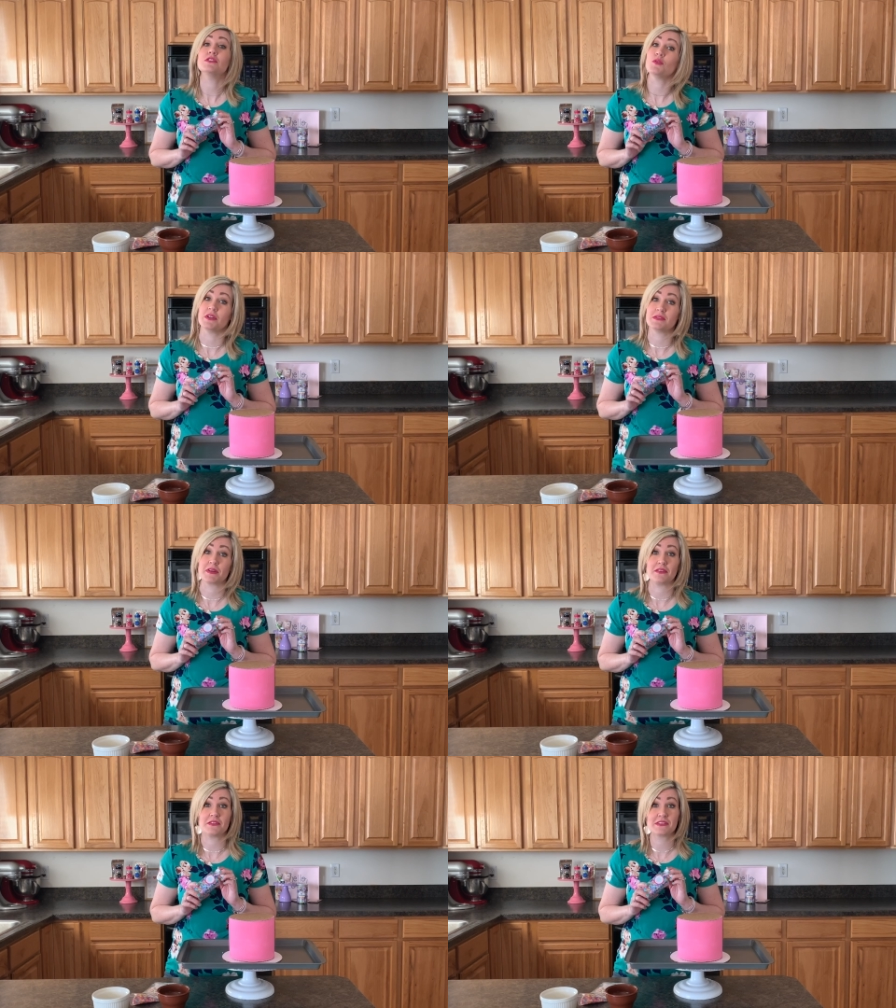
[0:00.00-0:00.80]
too many
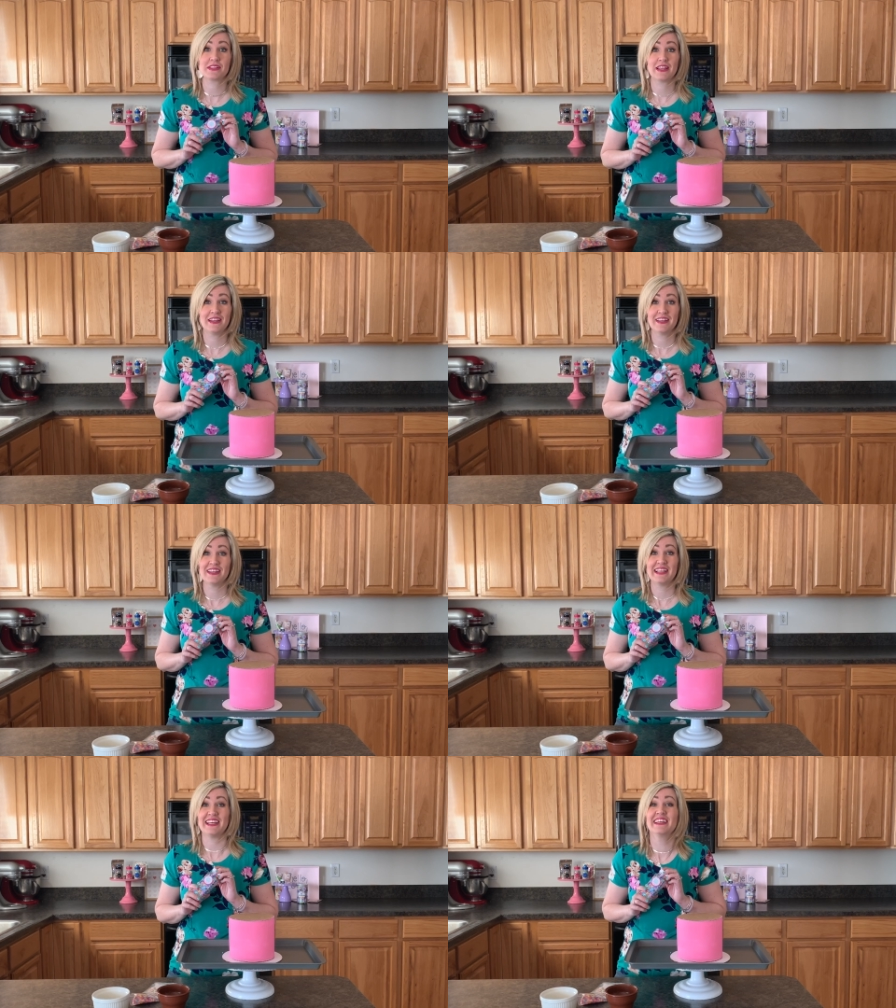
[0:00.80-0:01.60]
sprinkles.
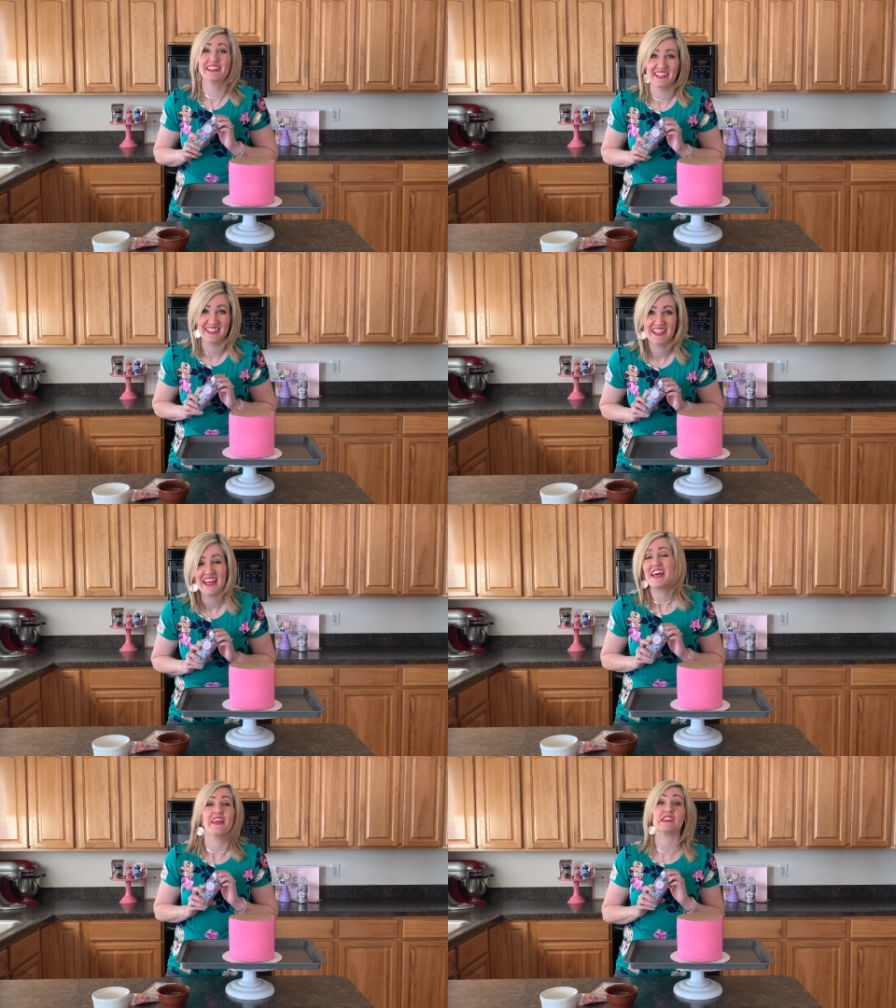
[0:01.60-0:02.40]

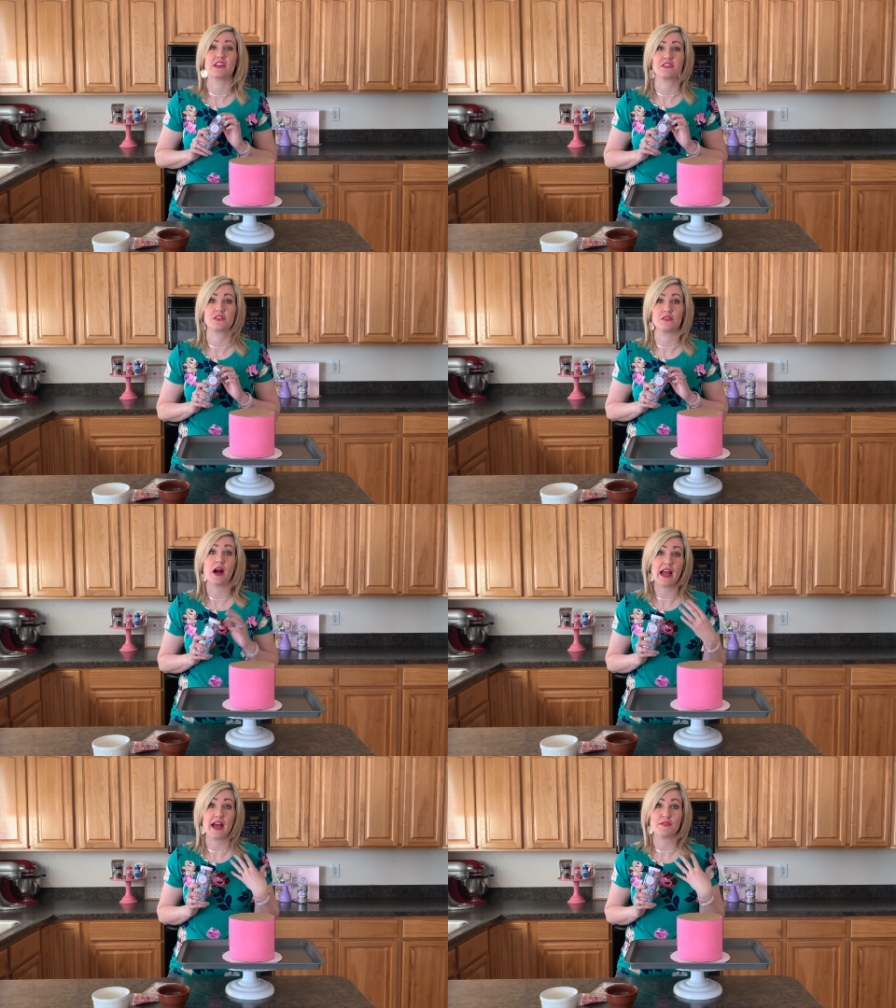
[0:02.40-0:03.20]
That's not true.
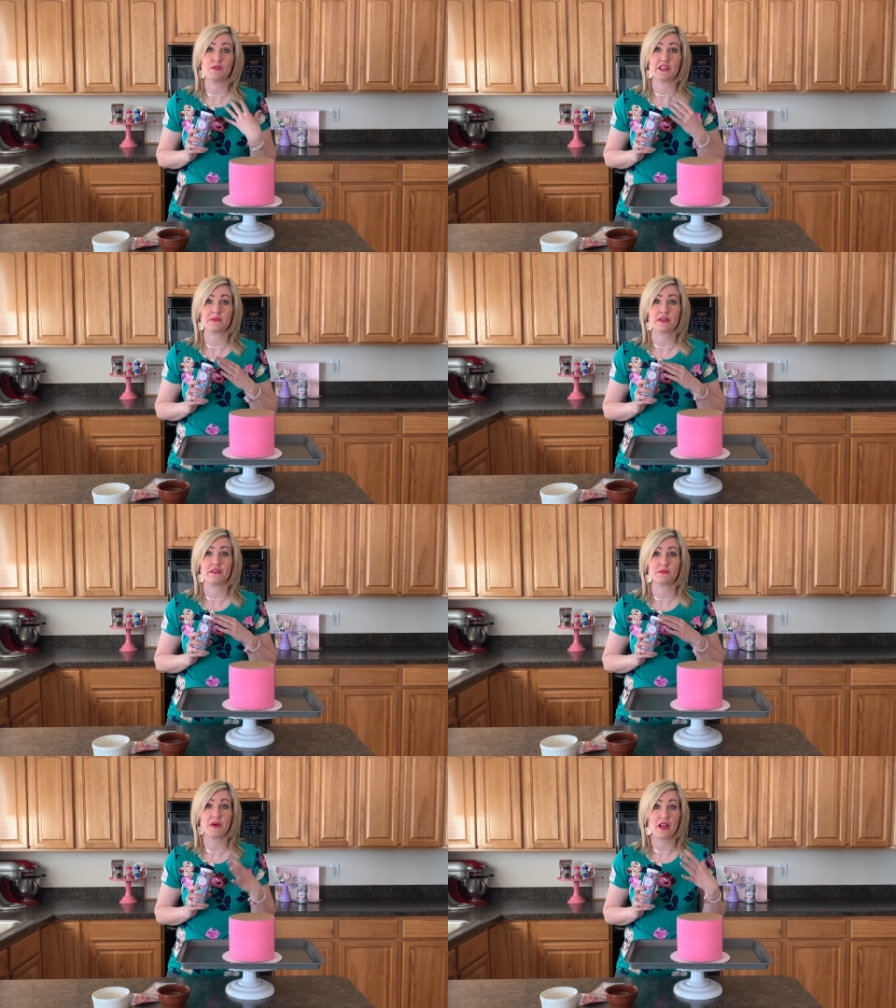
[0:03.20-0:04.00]
I have too many
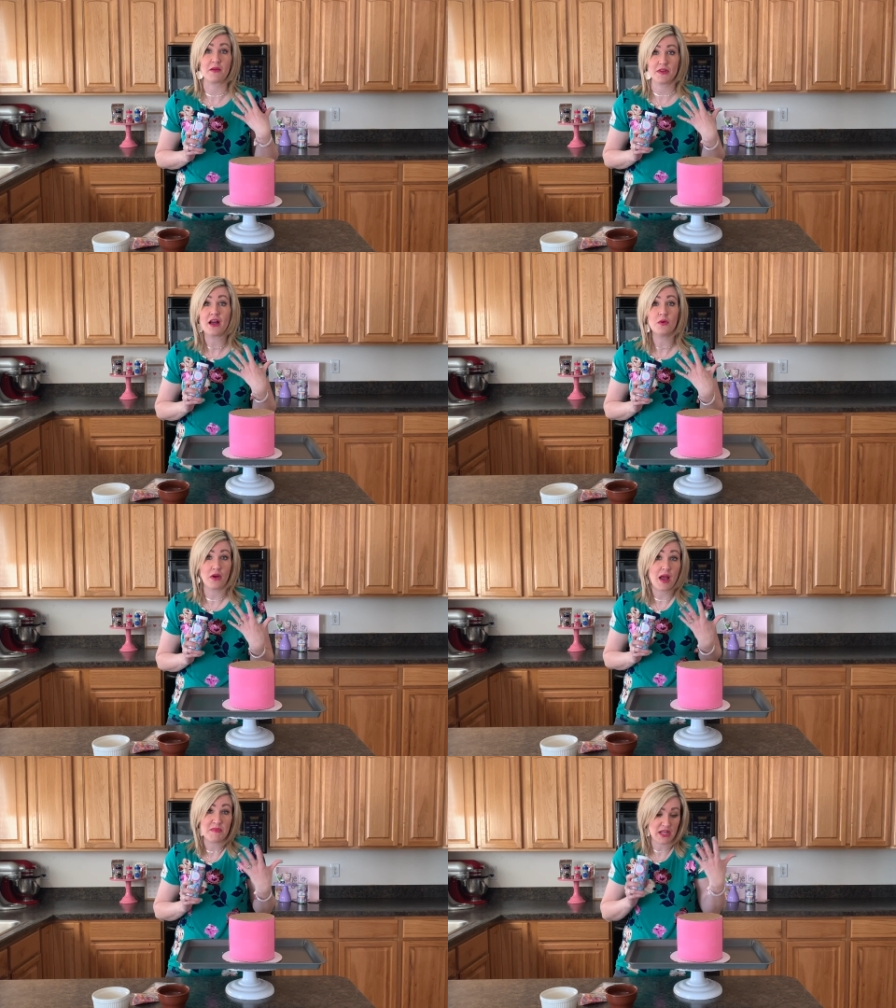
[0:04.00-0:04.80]
sprinkles, but I'm
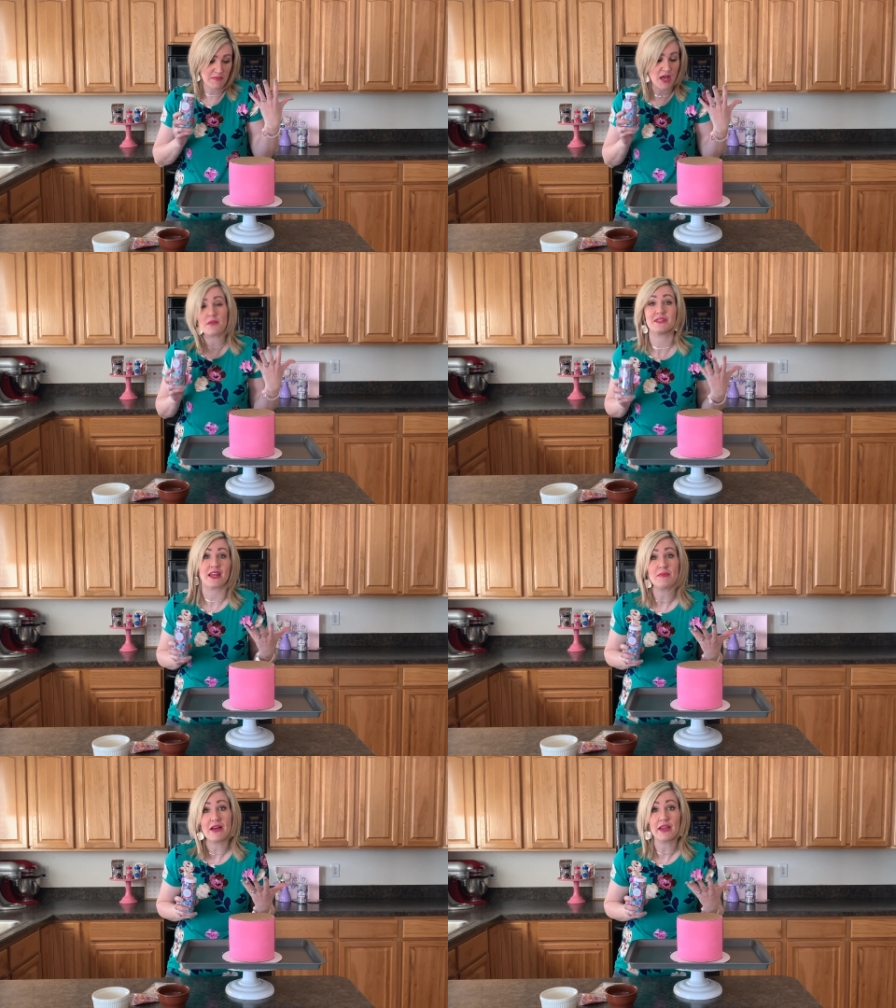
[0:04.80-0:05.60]
not upset
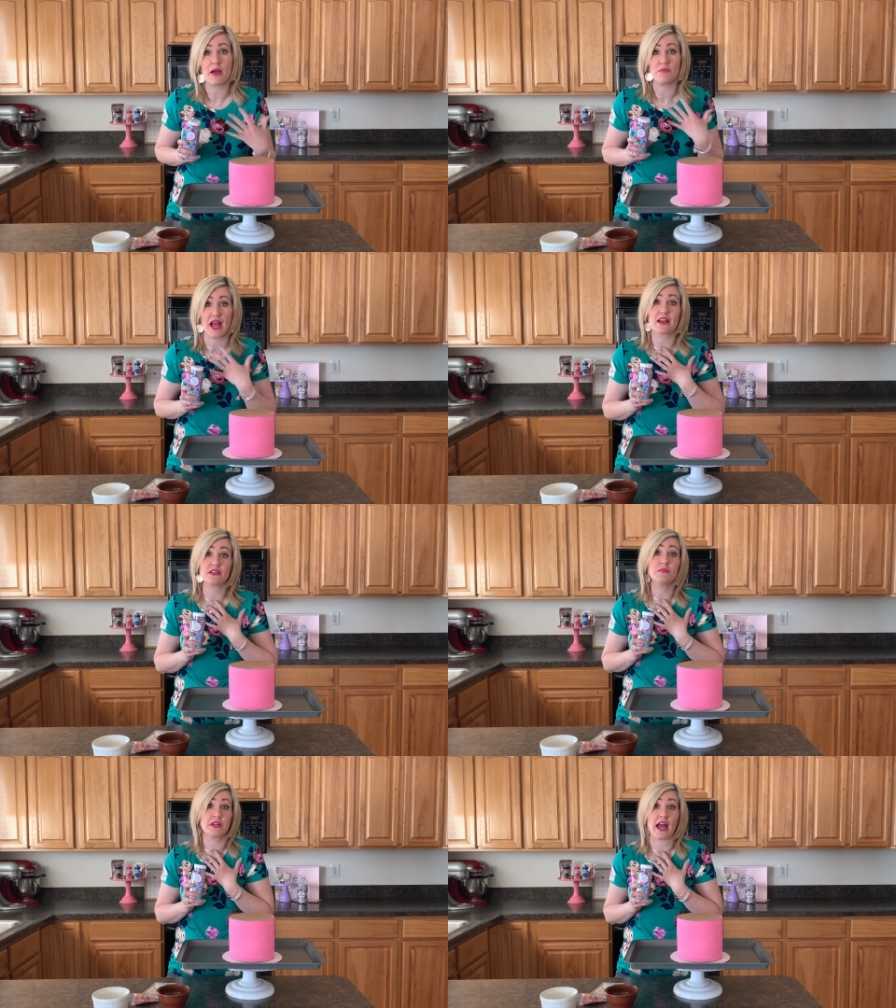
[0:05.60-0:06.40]
about it. I'm actually
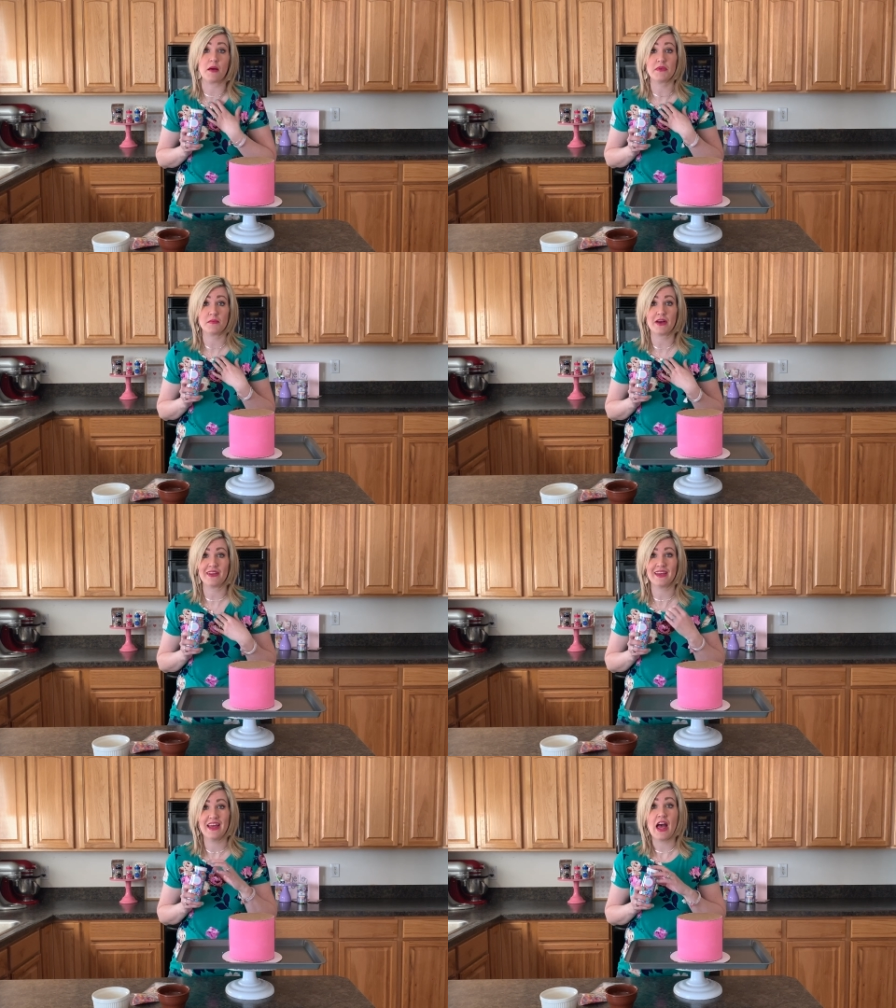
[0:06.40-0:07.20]
pretty happy about
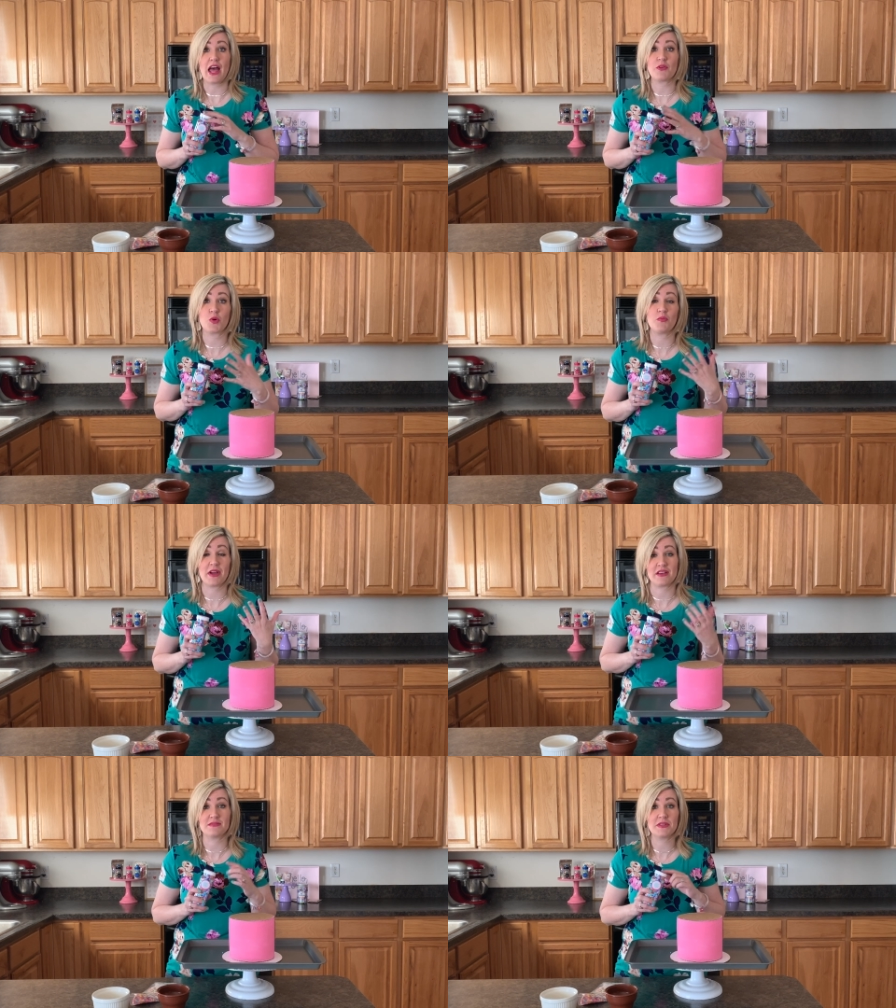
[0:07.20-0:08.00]
it. I don't know if my
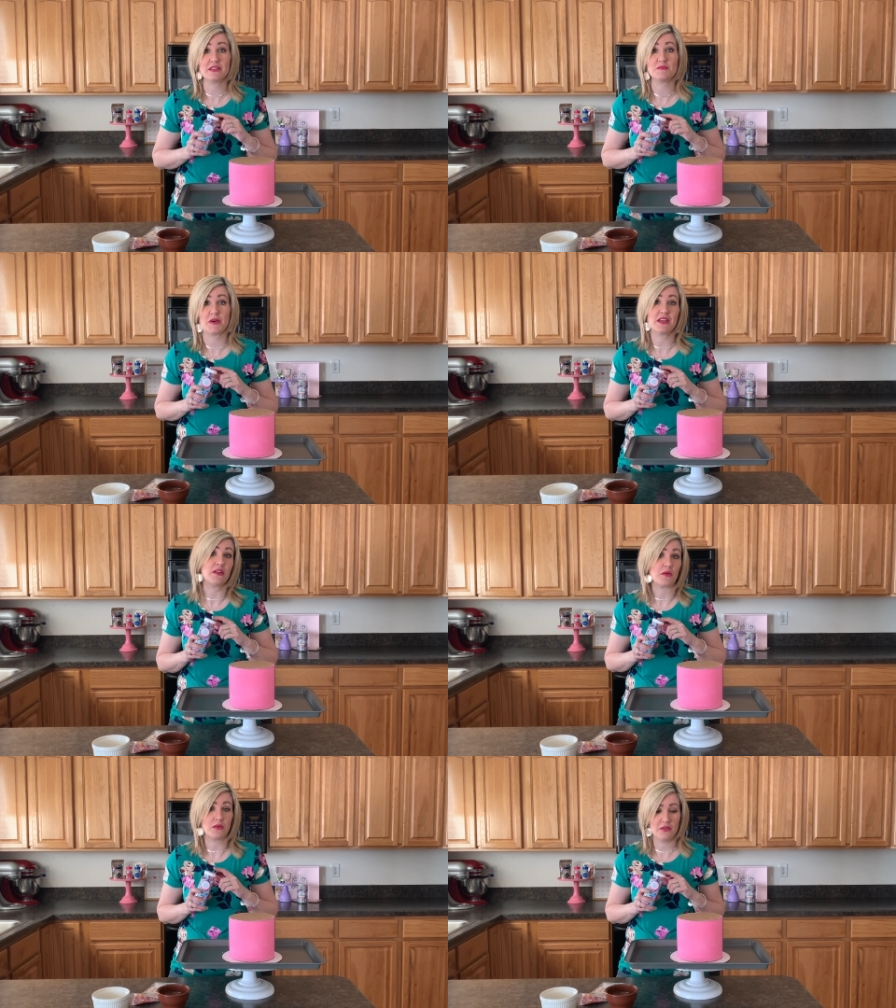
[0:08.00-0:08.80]
husband is, but you know,